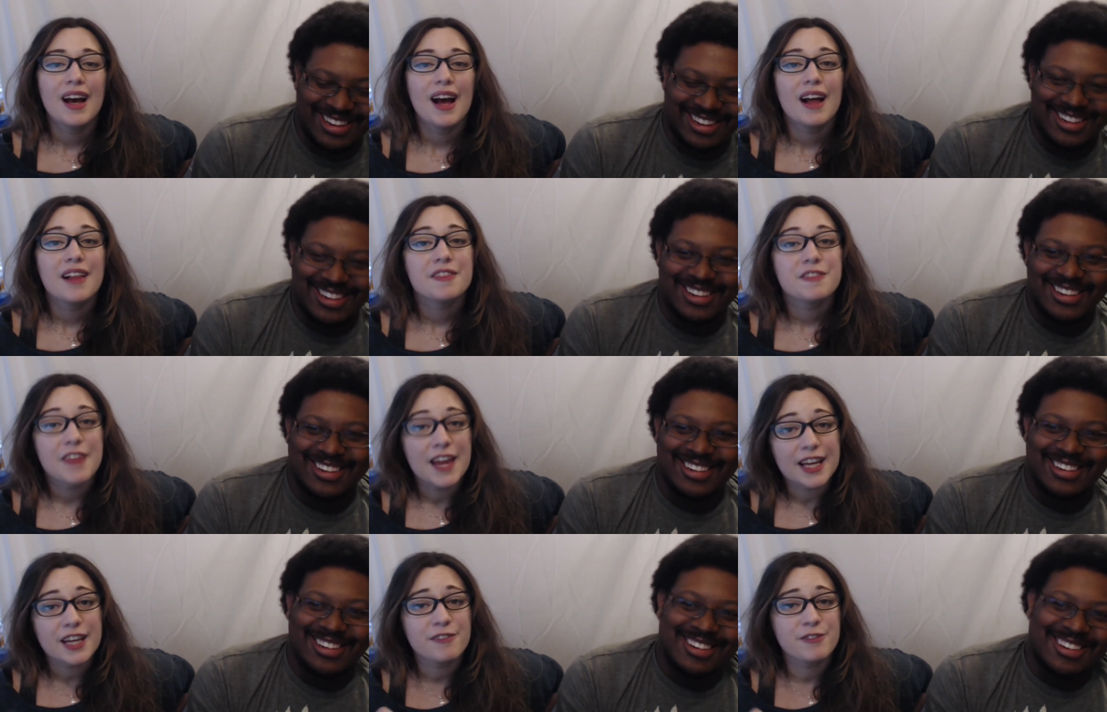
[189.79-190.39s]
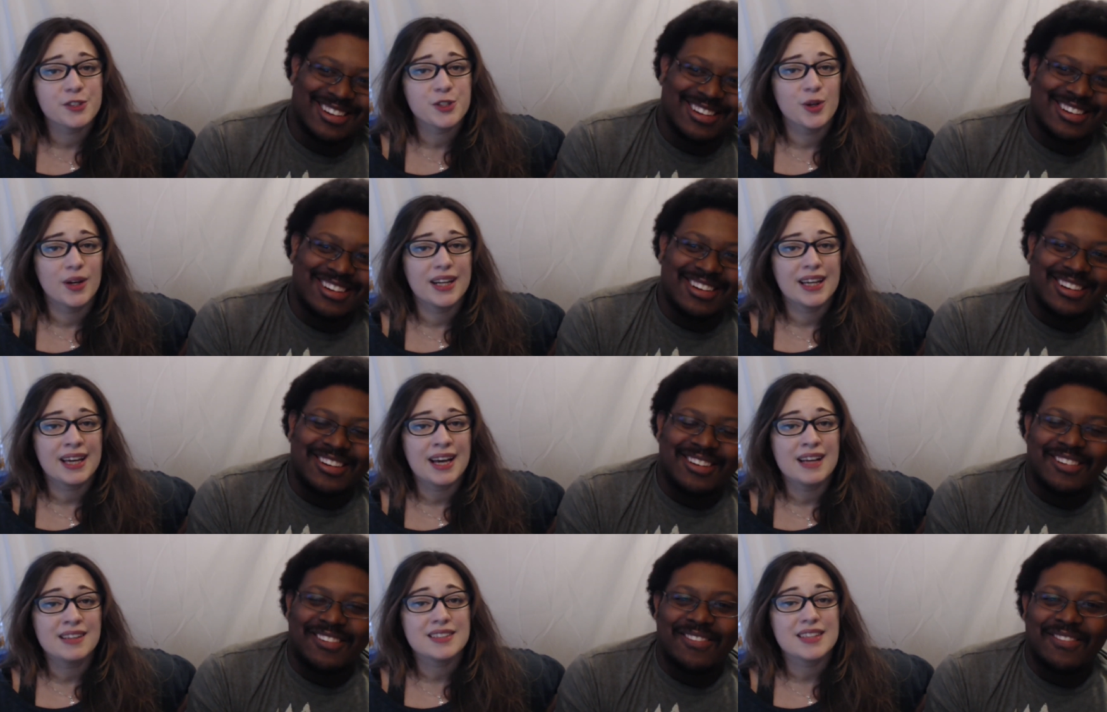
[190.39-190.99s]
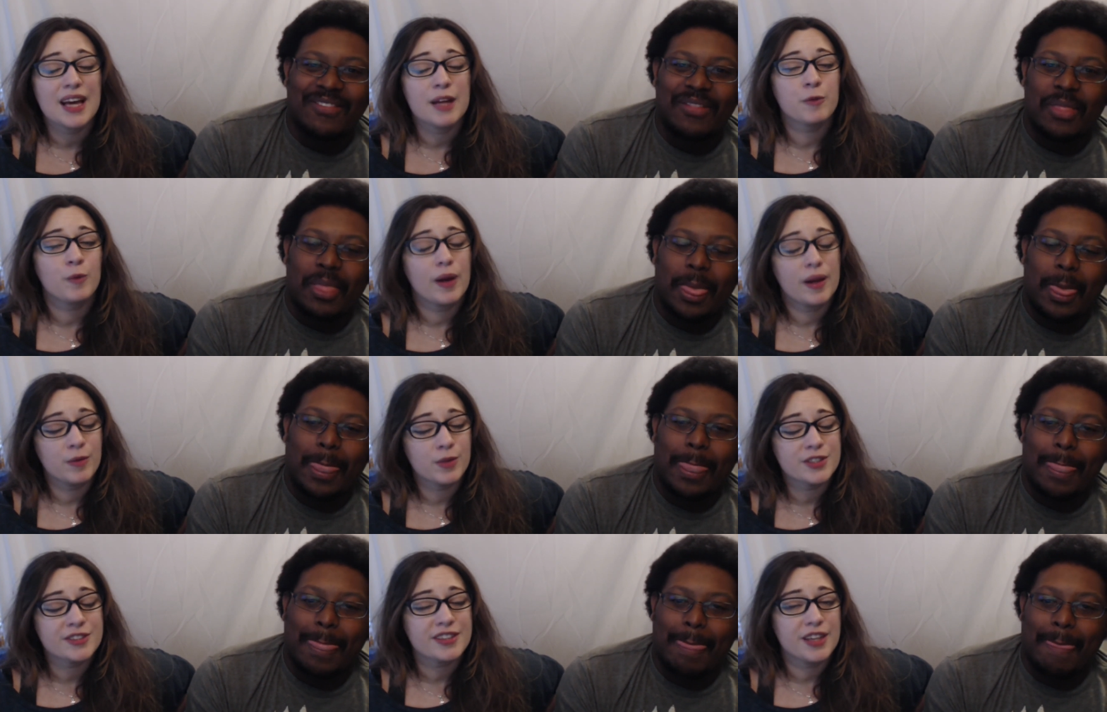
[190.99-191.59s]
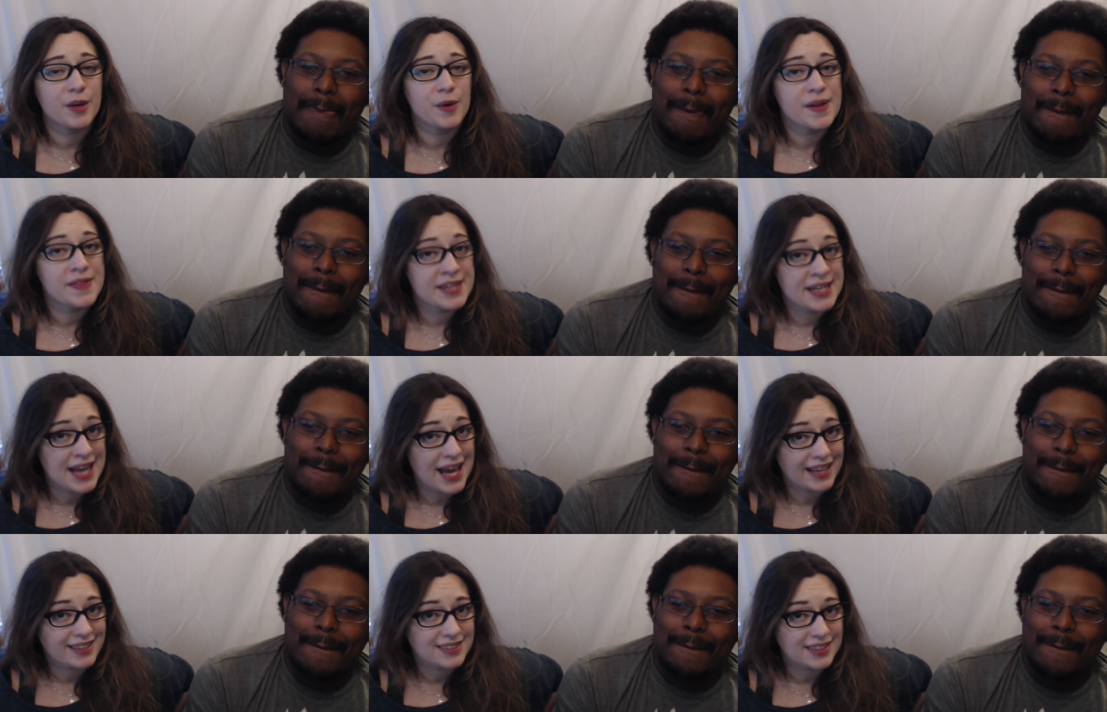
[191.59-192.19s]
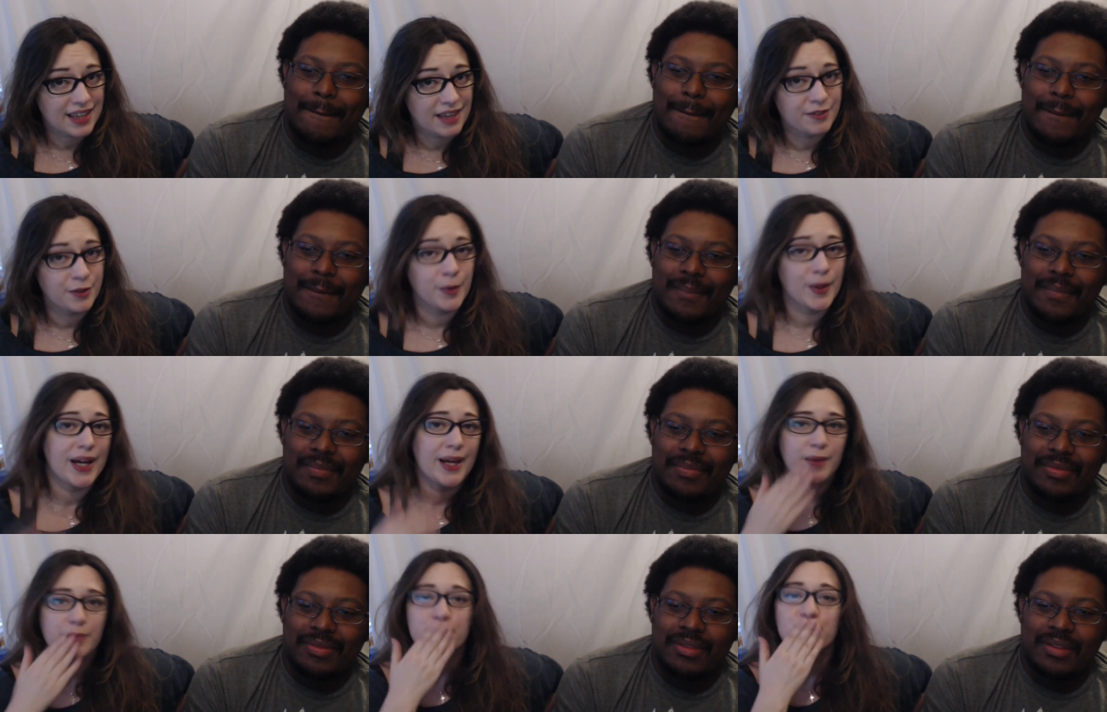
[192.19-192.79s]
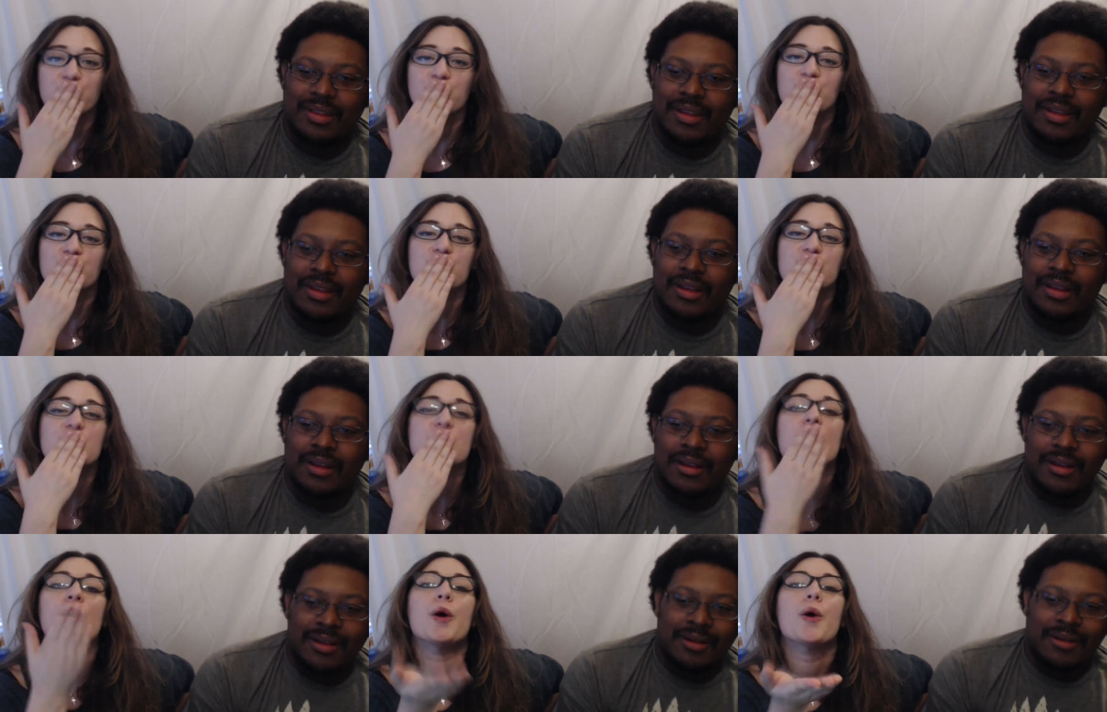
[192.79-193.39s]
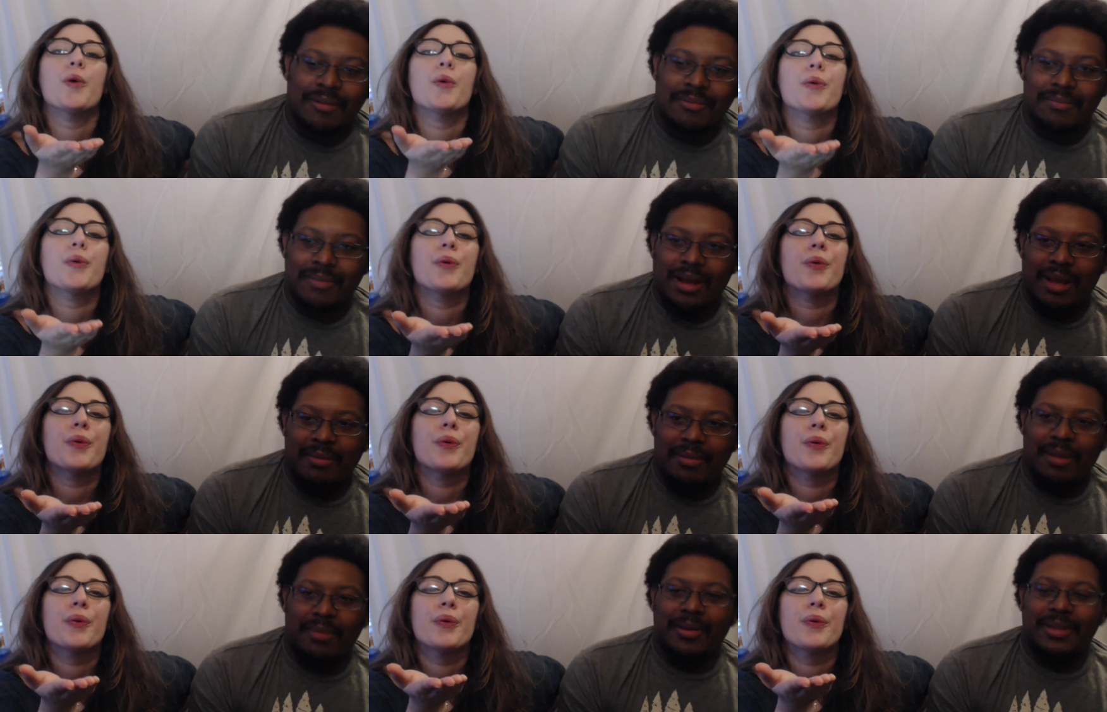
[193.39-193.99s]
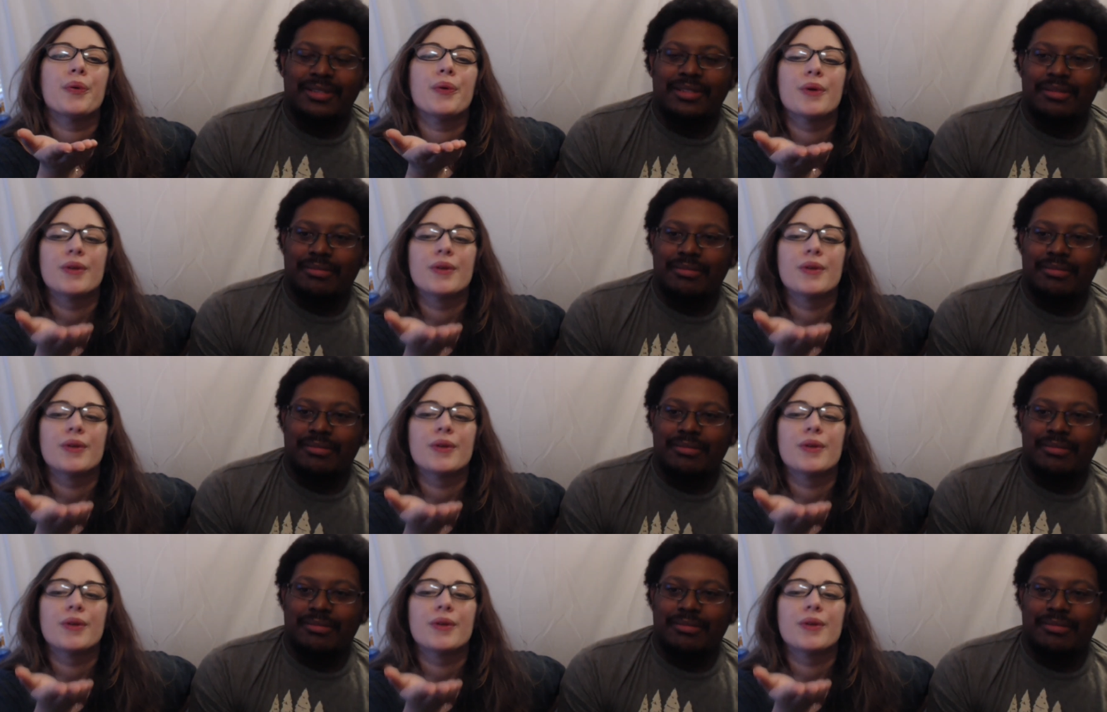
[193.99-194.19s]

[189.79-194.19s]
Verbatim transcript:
Speaker 1: Thank you for joining us, and we will see you on the next giveaway. Bye, babies.